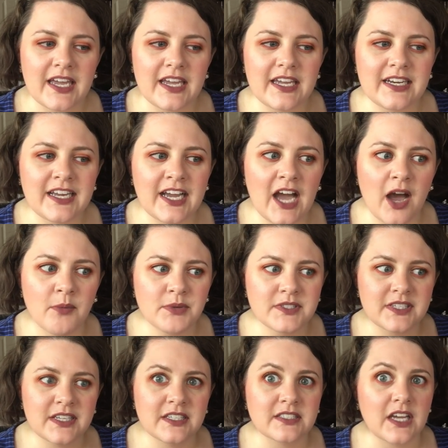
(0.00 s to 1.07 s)
it
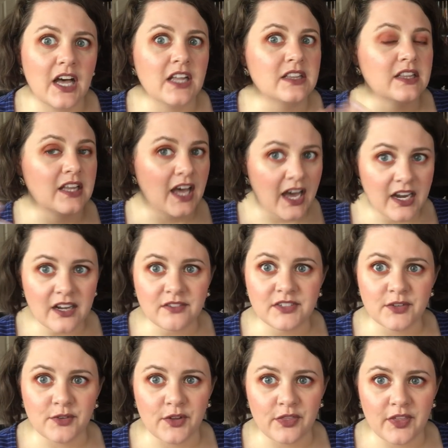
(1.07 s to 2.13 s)
encompasses a lot of
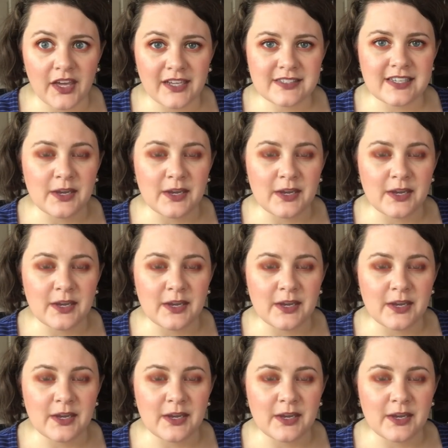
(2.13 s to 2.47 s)
different things.